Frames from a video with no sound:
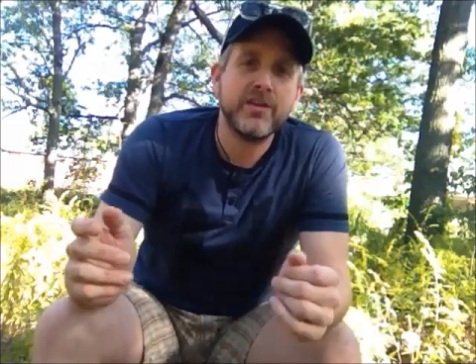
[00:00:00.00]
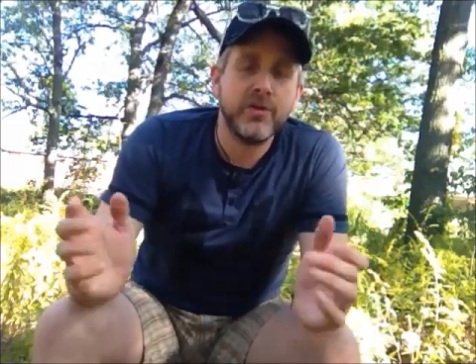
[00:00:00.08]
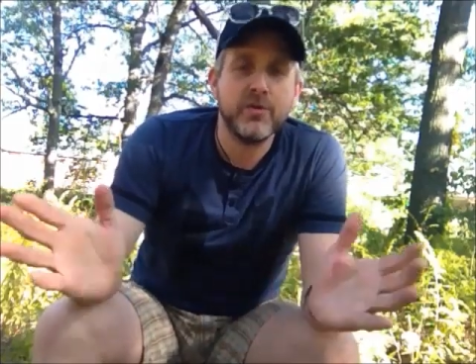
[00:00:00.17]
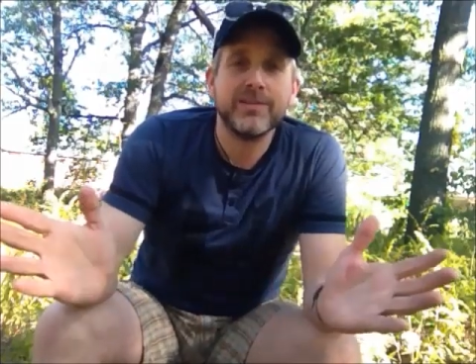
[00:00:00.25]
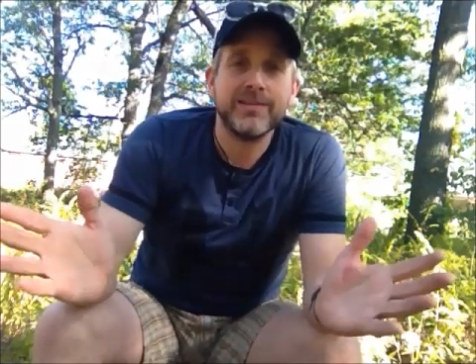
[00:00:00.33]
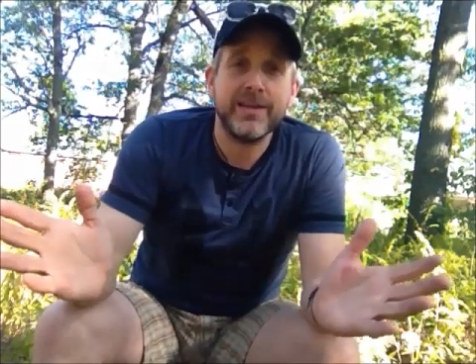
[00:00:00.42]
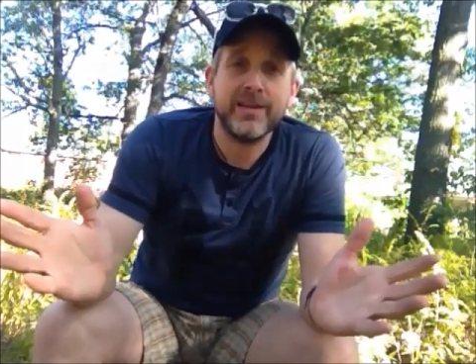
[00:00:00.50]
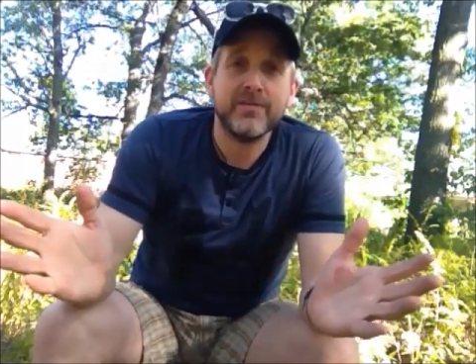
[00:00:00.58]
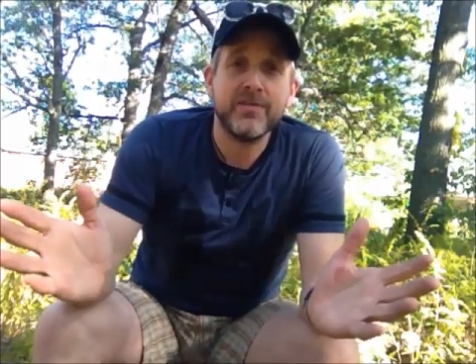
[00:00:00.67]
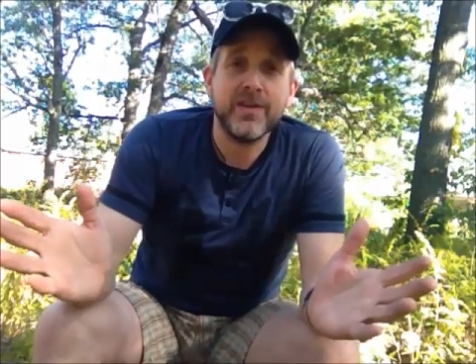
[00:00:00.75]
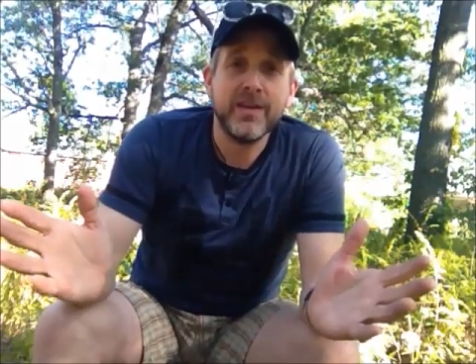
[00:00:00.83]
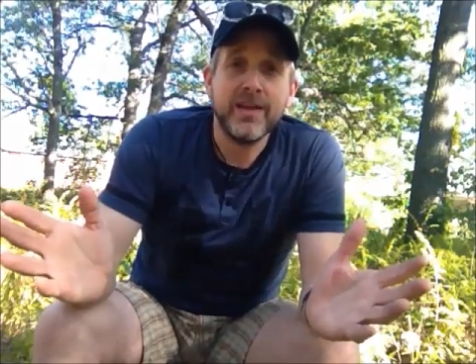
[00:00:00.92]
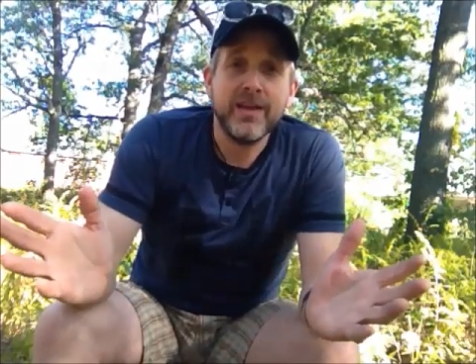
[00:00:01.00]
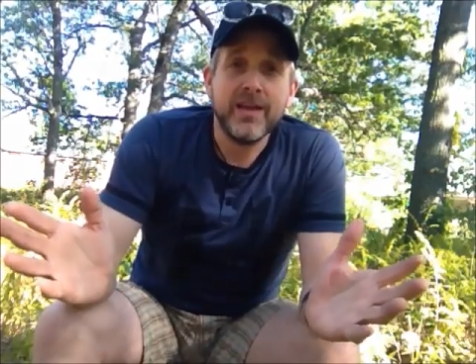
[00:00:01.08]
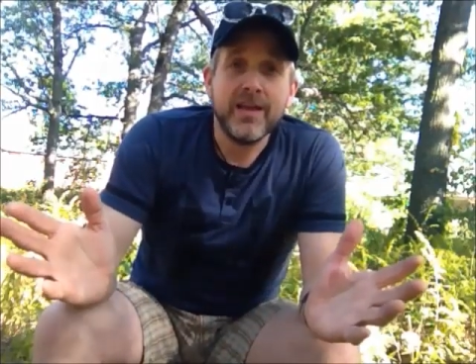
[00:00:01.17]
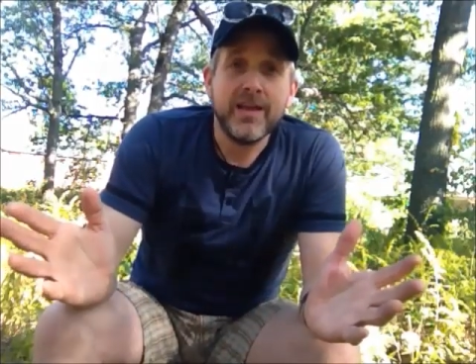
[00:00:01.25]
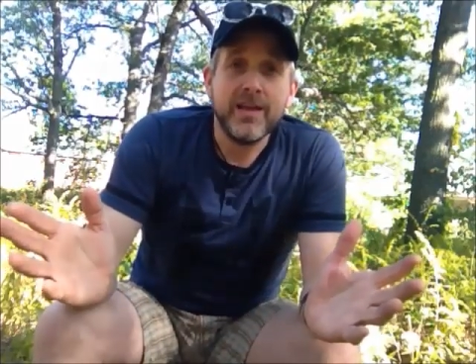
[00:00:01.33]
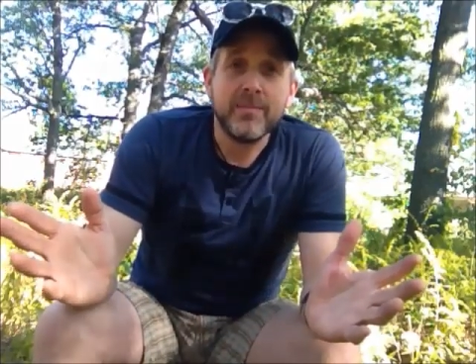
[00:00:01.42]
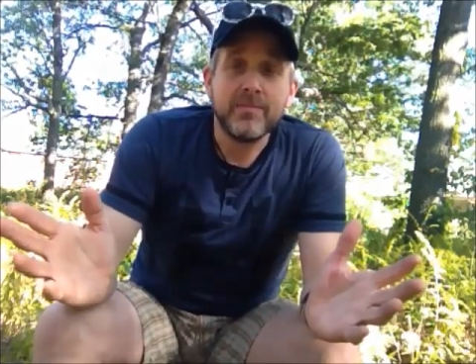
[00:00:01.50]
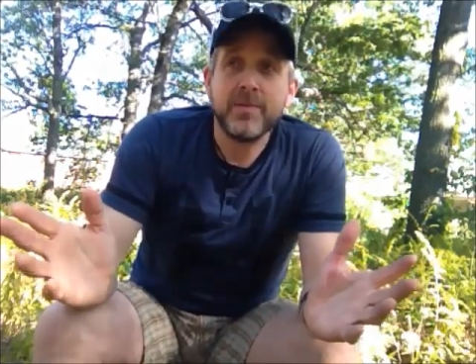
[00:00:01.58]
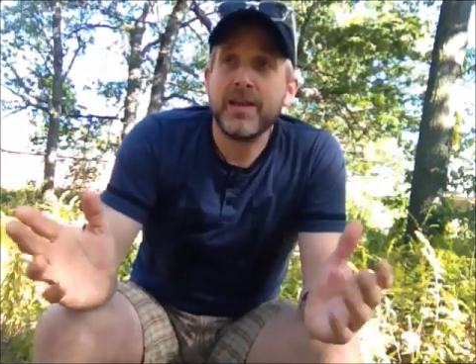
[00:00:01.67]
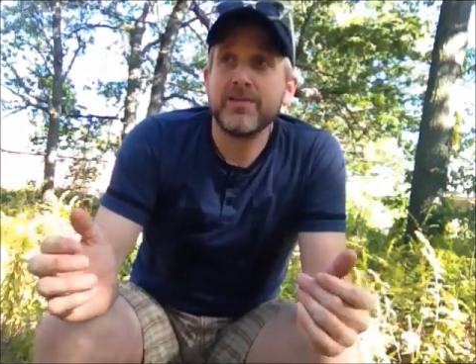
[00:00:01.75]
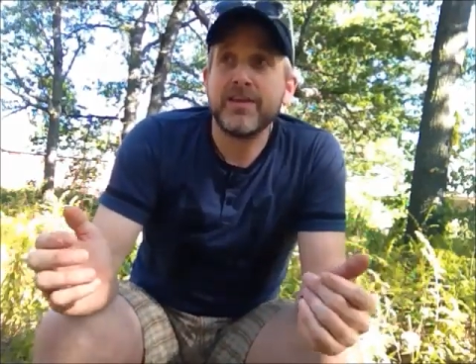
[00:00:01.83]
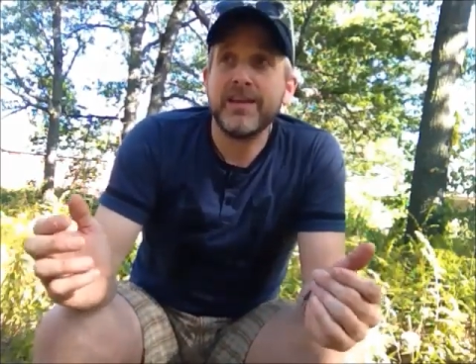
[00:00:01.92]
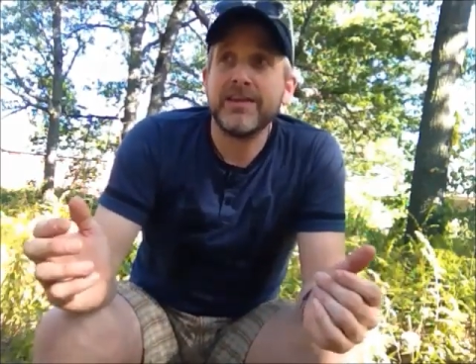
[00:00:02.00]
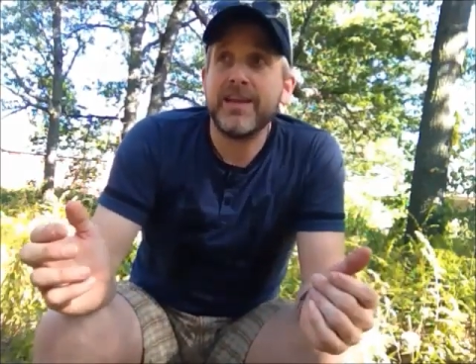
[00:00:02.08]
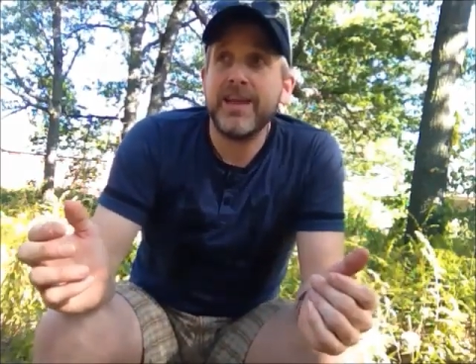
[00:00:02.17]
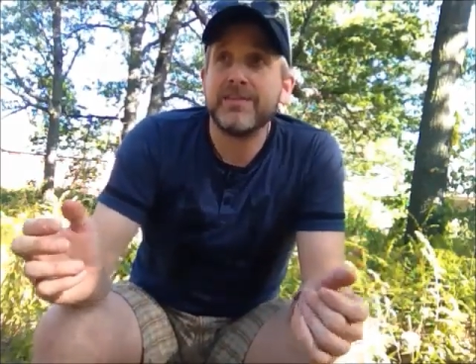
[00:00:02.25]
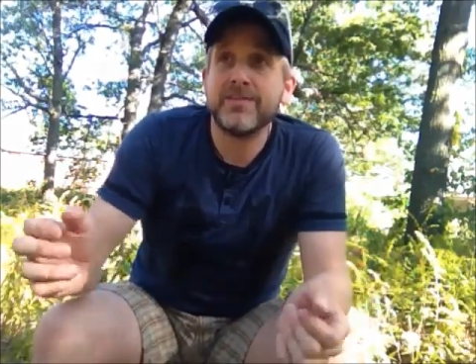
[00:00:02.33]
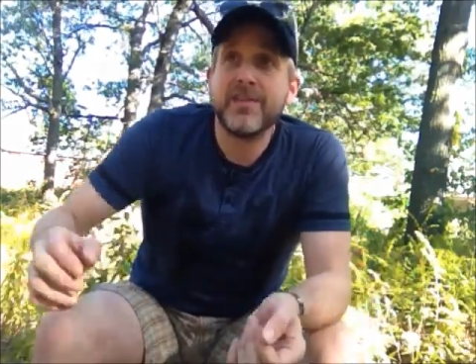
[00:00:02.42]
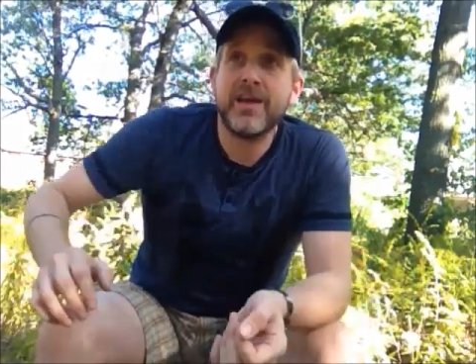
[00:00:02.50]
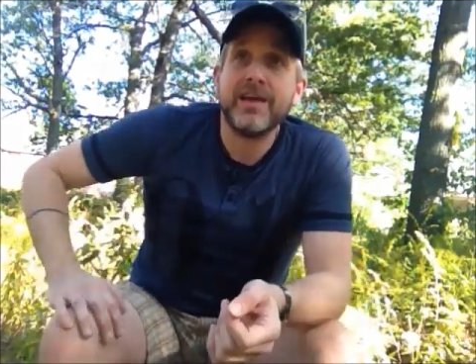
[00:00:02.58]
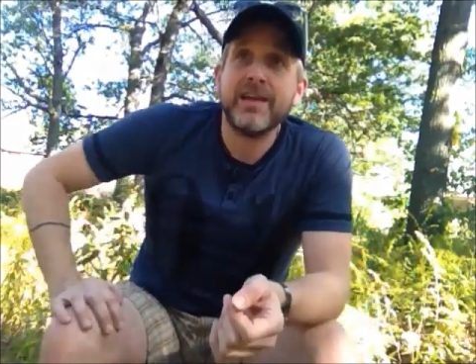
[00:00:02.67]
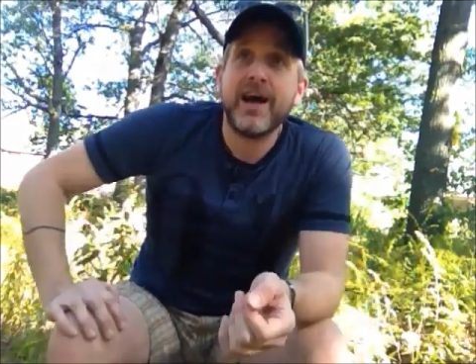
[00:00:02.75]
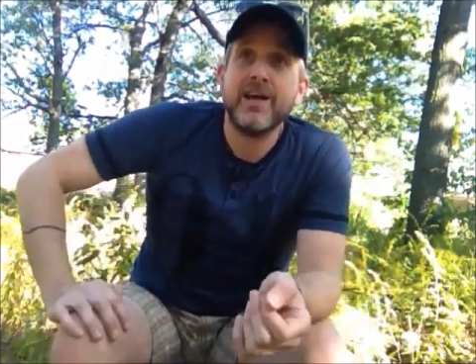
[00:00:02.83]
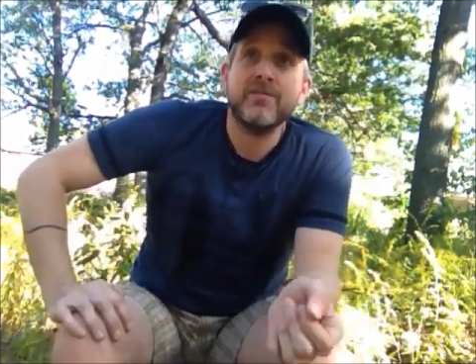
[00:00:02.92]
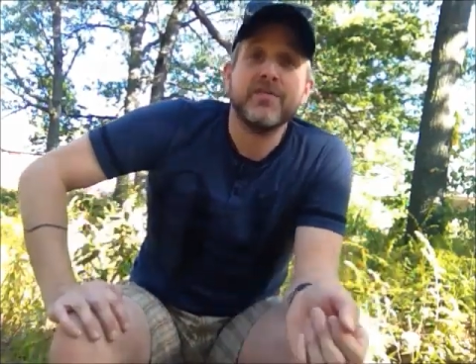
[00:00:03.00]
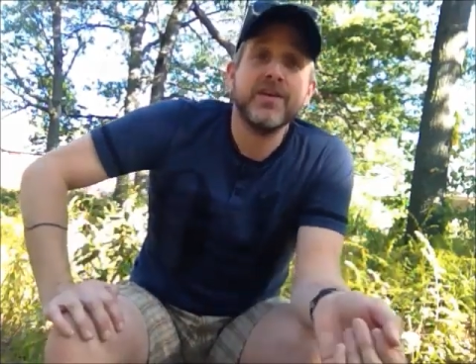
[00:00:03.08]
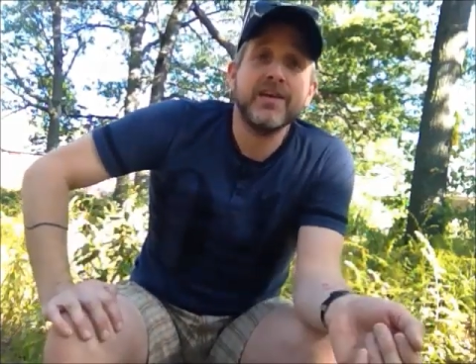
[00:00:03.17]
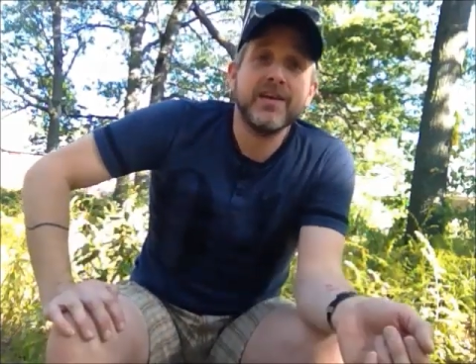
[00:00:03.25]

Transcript: cue to leave because it indicates that I've